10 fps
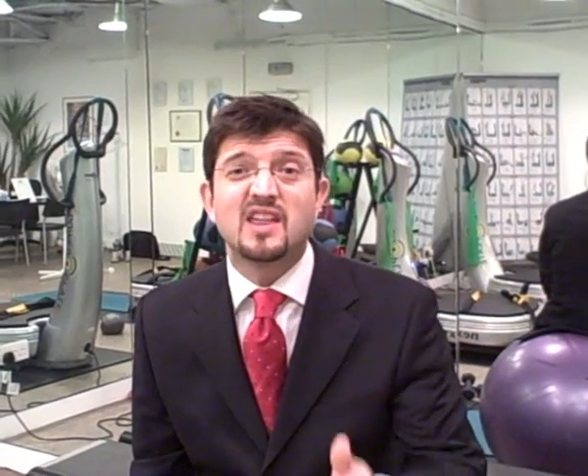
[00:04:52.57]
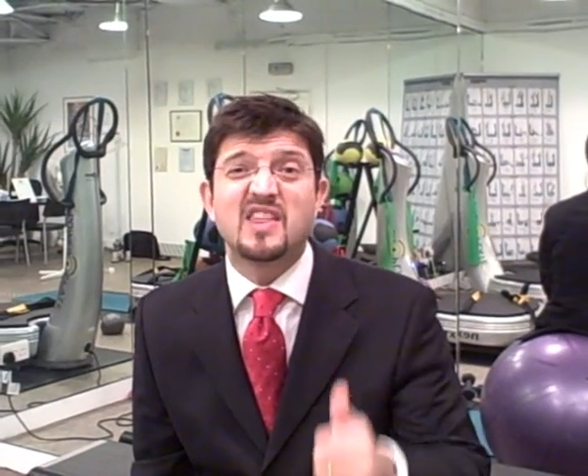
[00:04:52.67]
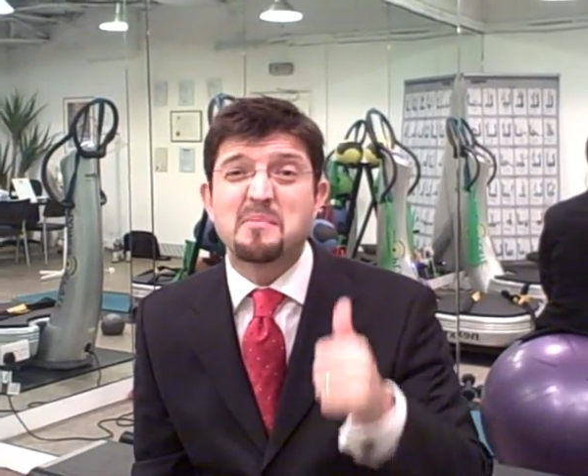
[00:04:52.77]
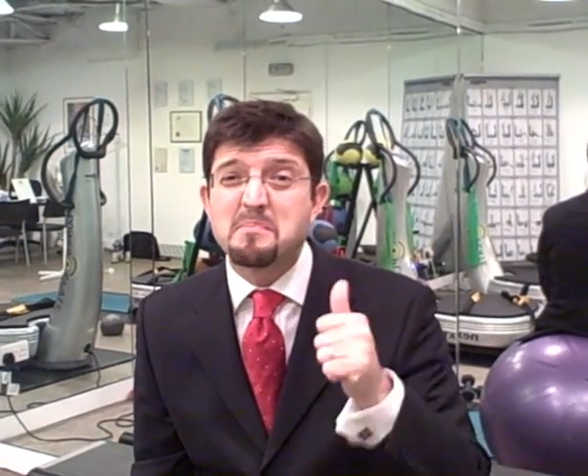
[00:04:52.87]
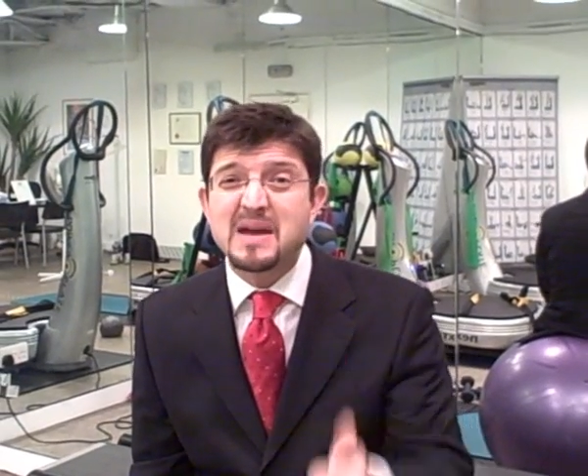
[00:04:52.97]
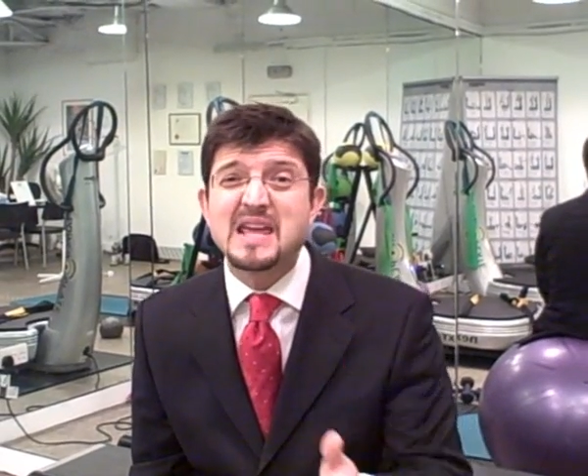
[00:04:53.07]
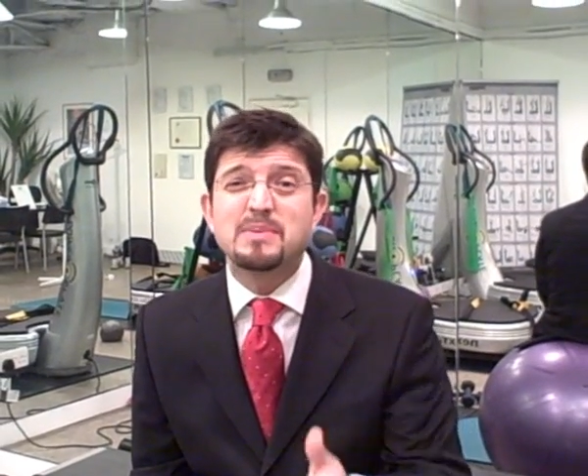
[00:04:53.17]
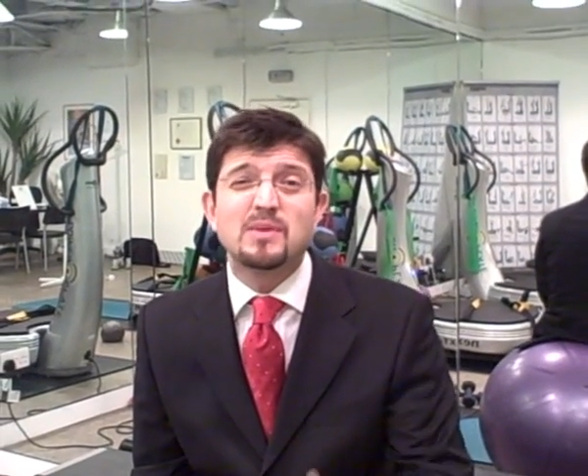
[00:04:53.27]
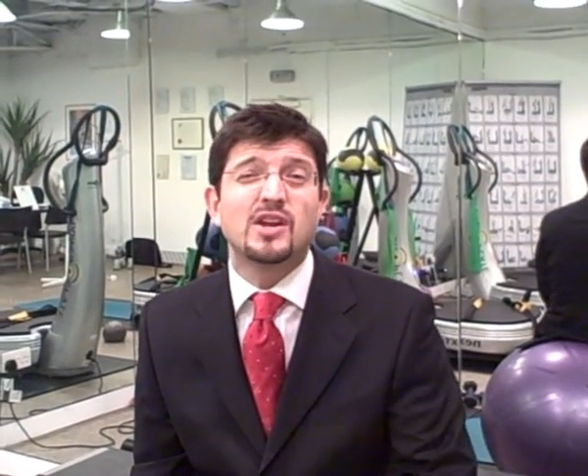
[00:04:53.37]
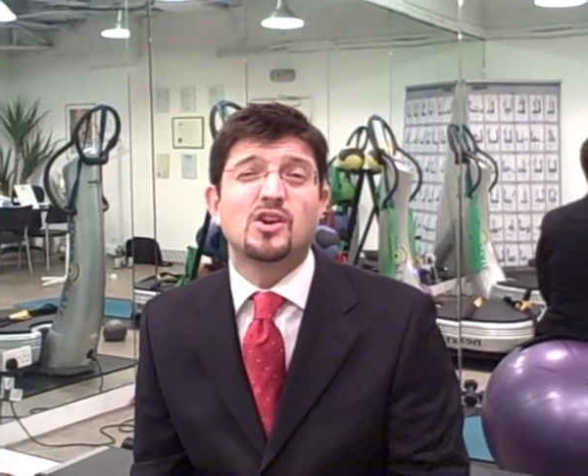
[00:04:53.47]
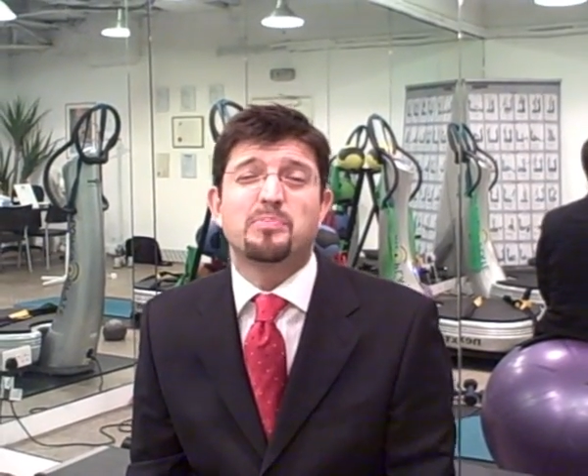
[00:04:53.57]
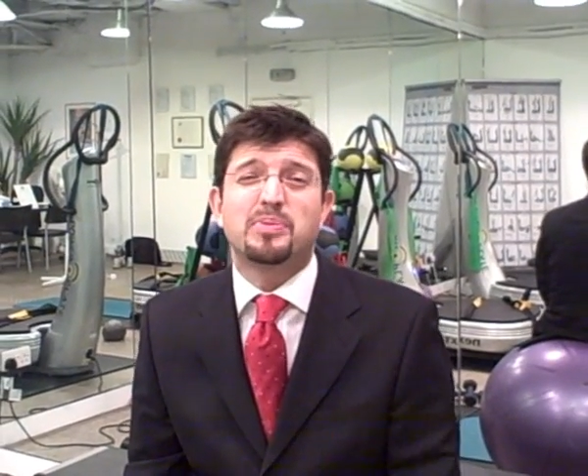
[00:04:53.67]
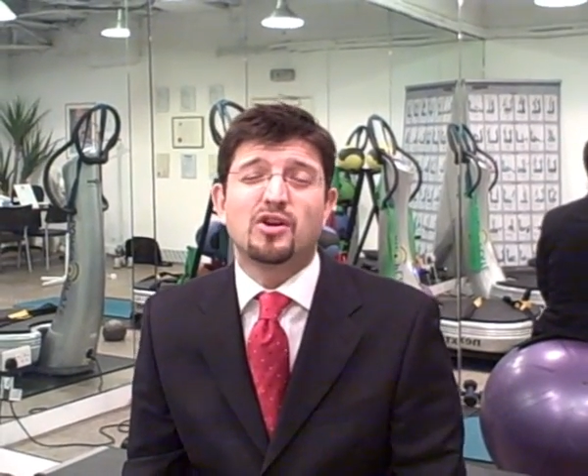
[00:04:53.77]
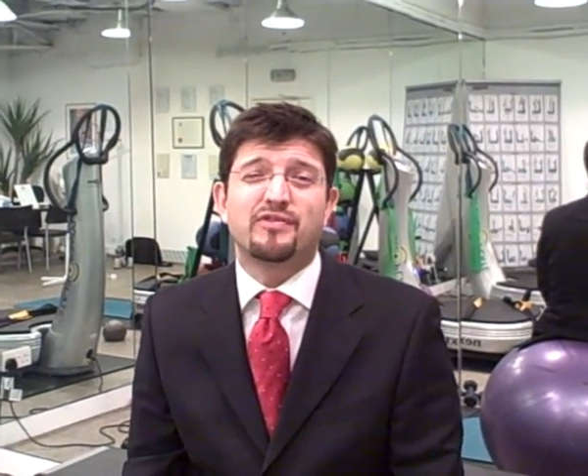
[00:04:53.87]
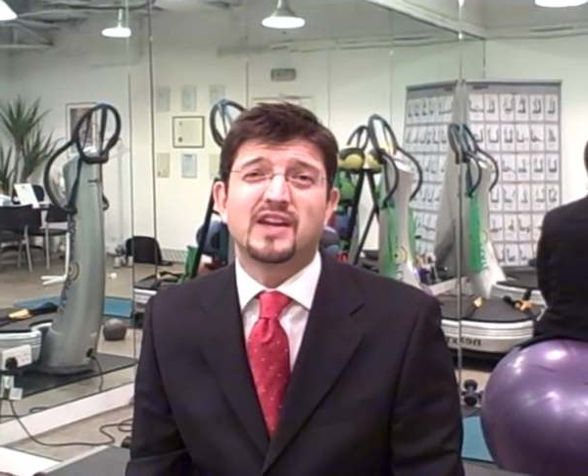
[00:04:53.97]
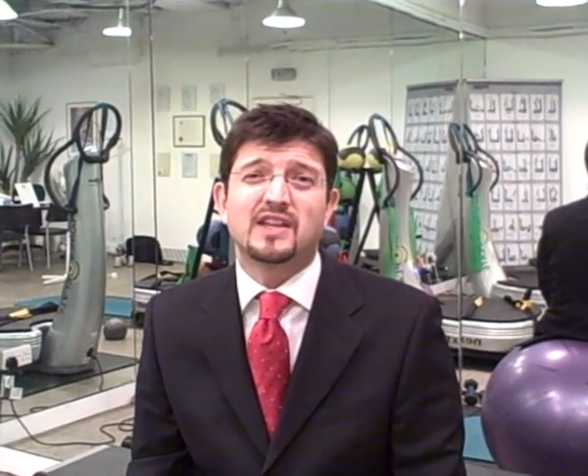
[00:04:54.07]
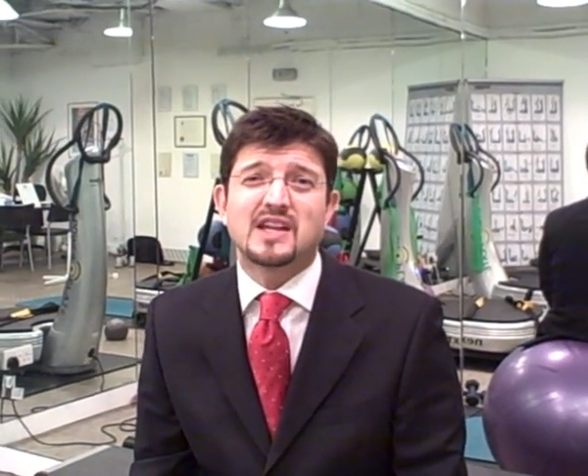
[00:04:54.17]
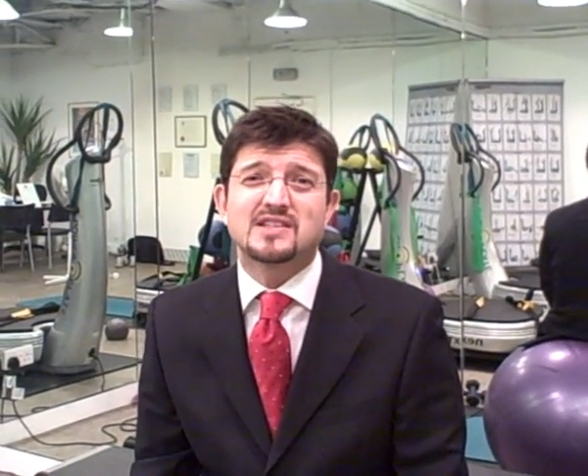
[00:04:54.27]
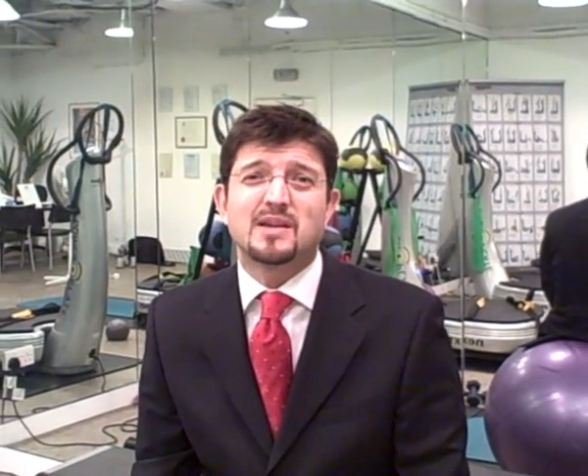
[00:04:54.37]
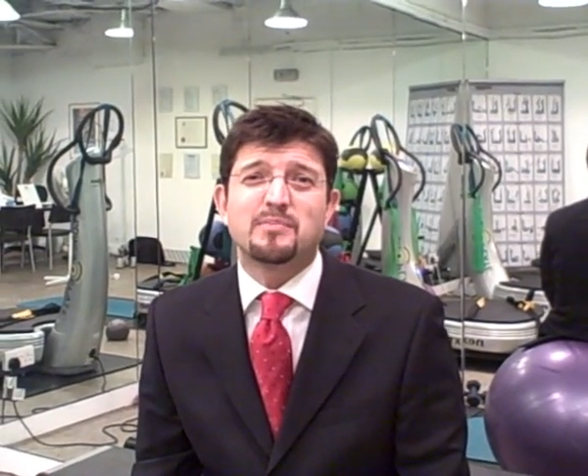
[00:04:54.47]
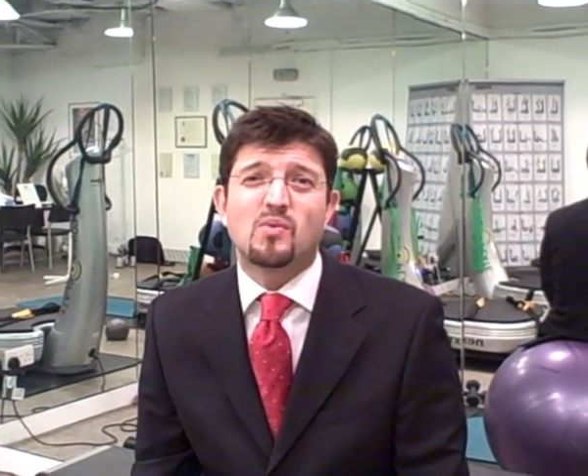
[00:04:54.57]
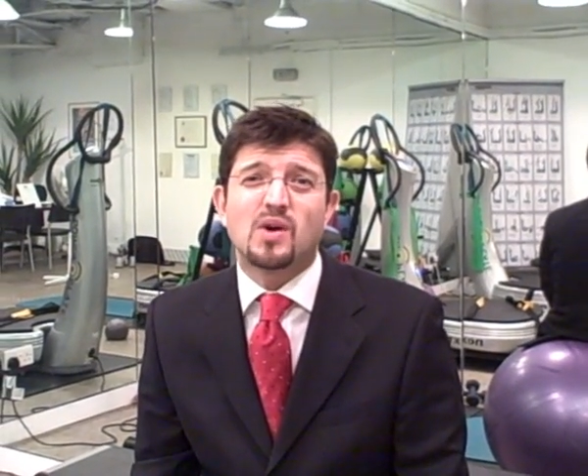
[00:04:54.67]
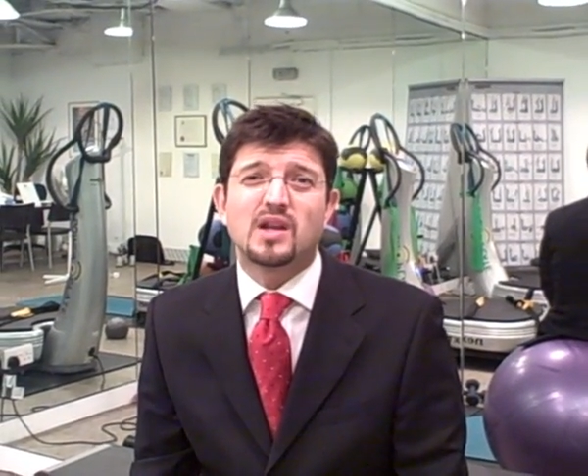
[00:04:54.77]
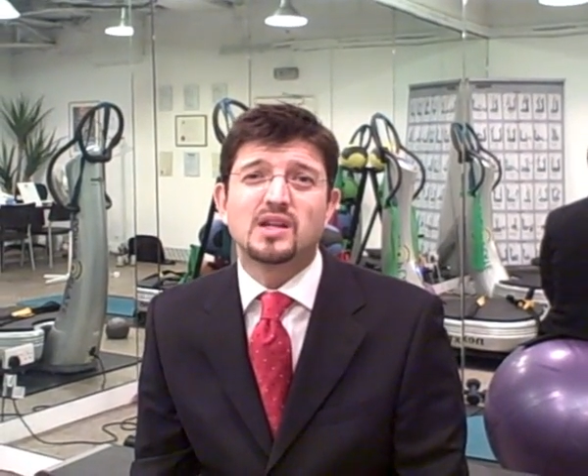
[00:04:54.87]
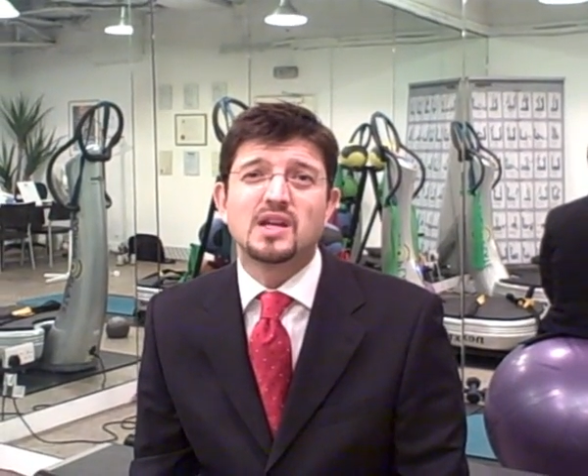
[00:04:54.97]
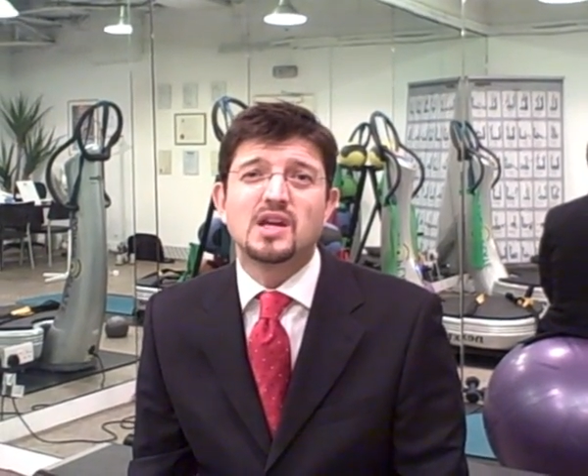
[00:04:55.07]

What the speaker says: that maybe we're not perfect. That's number one.